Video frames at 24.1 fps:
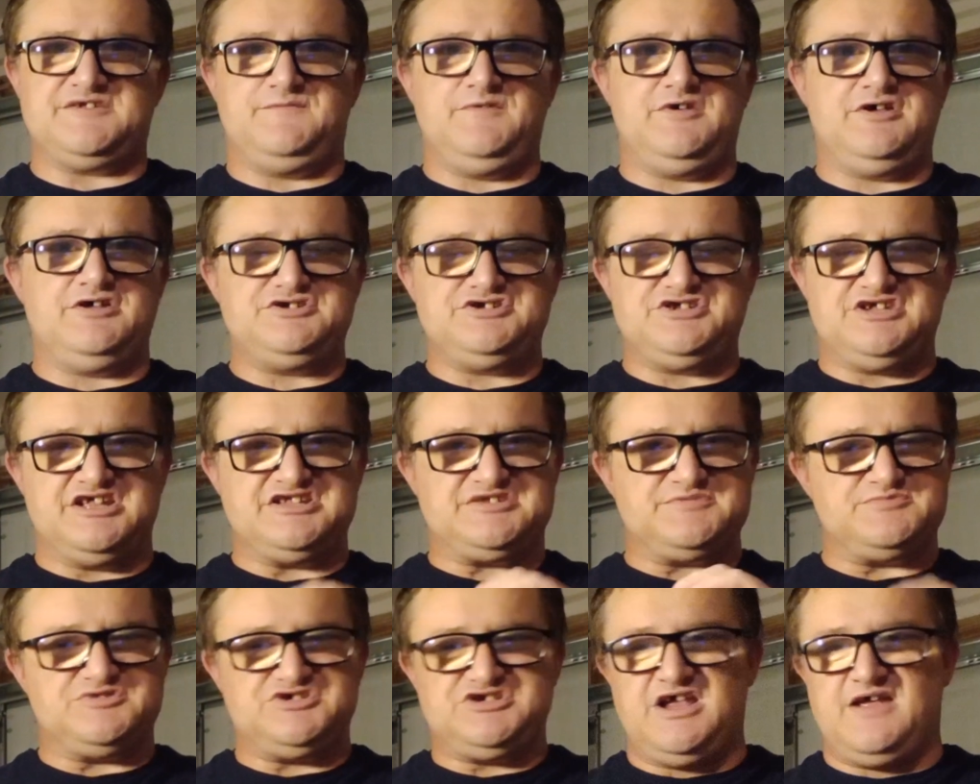if you could just get
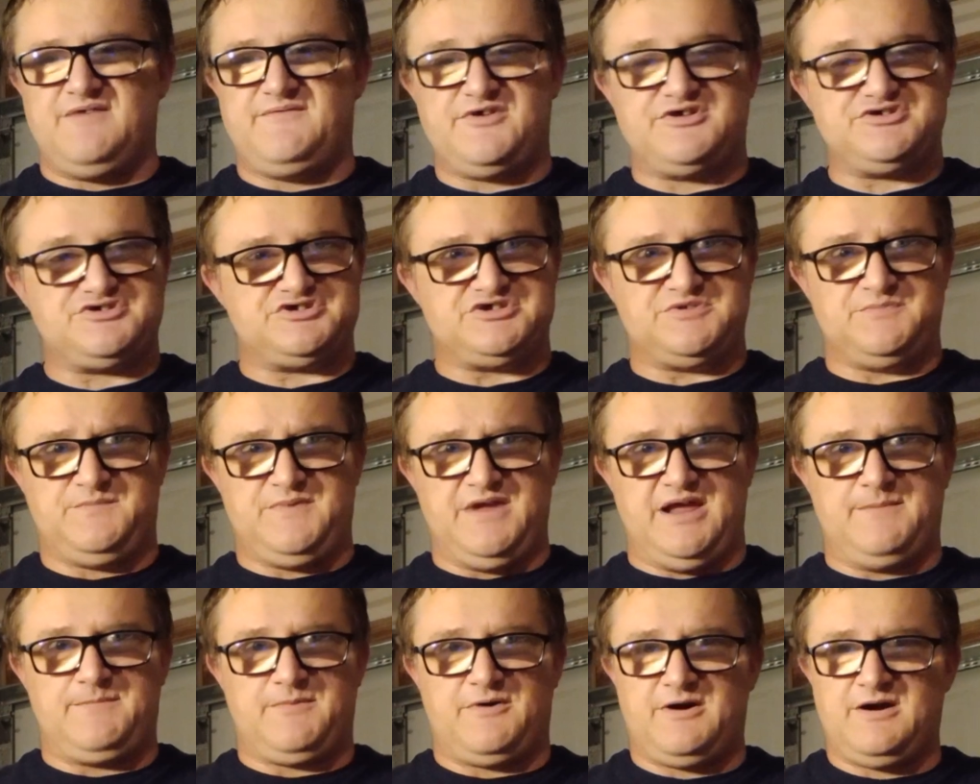some shavings or some
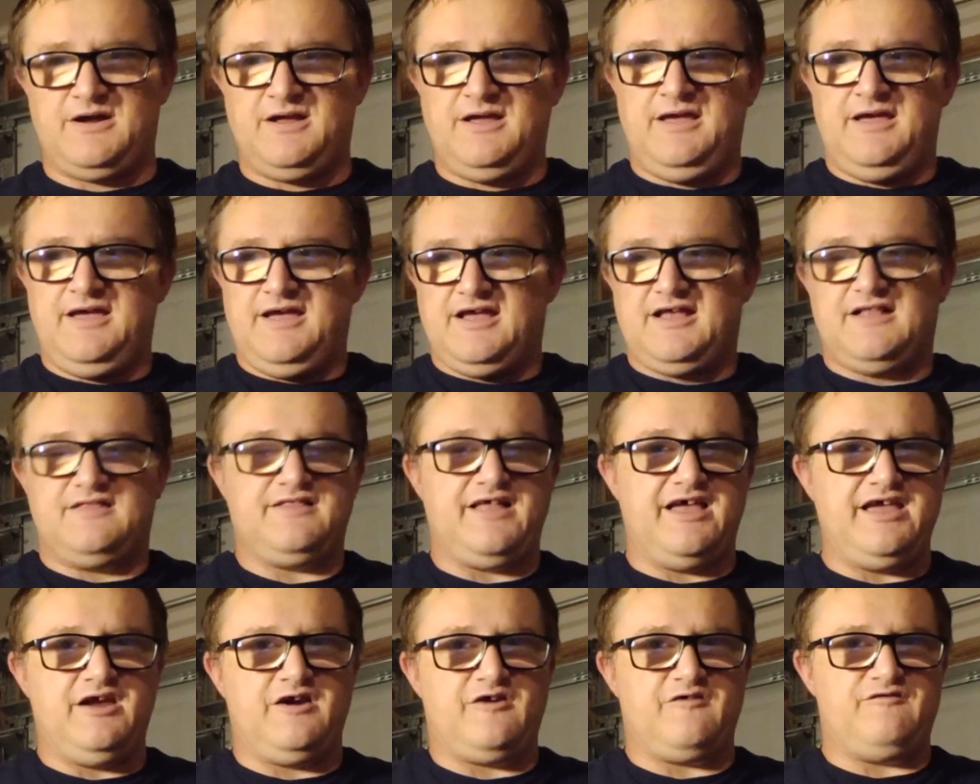paper and
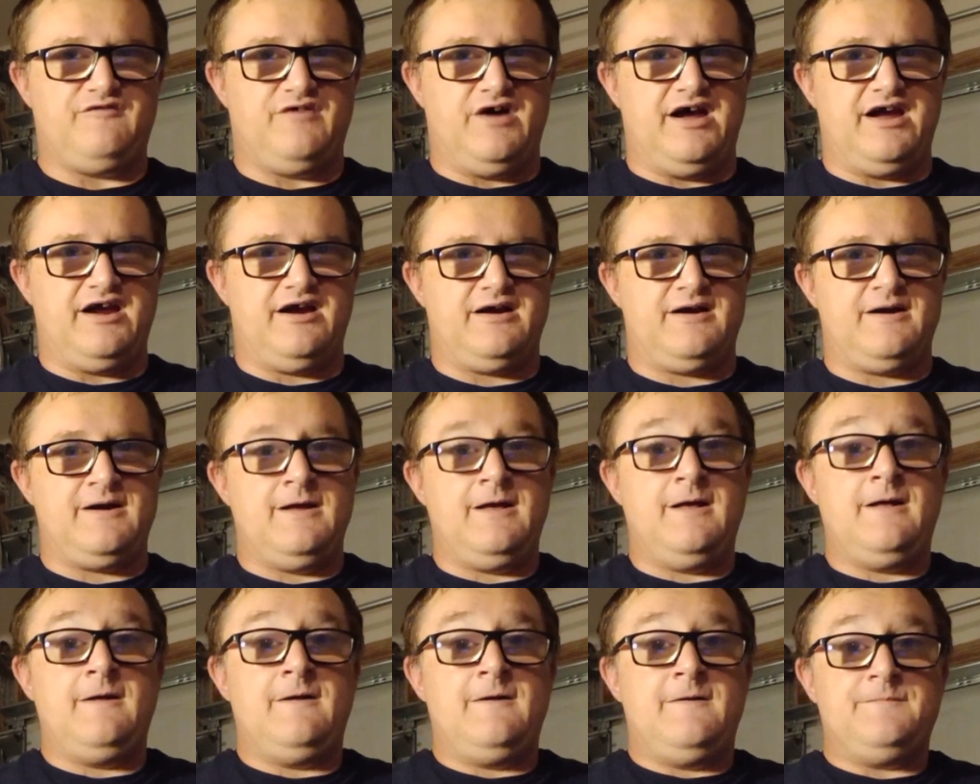light your
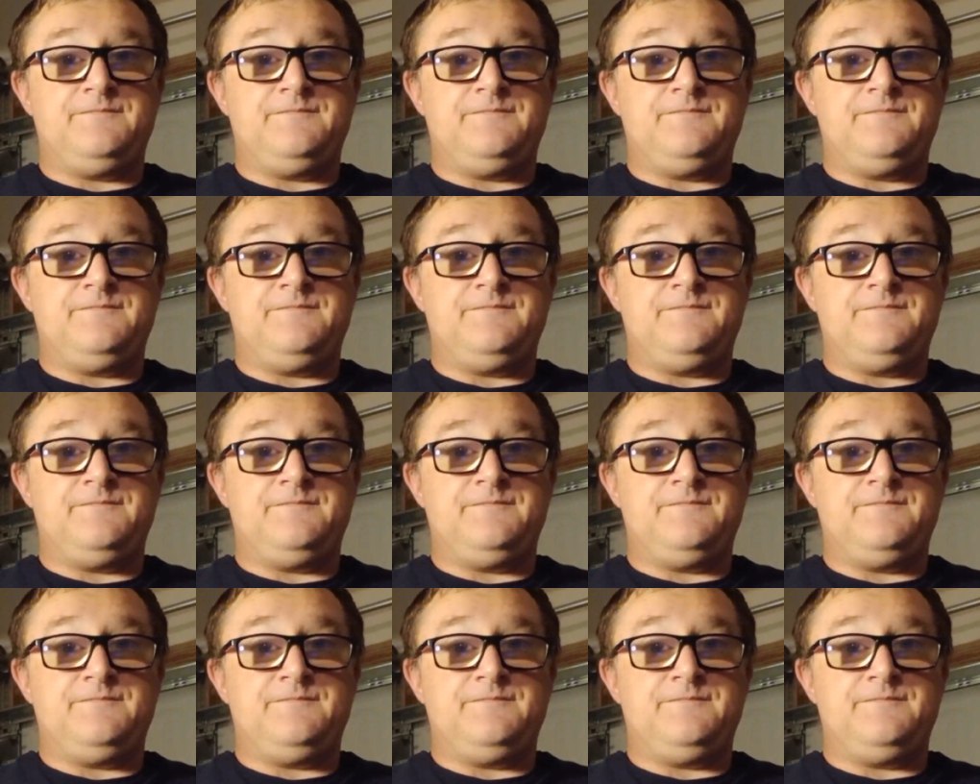fire,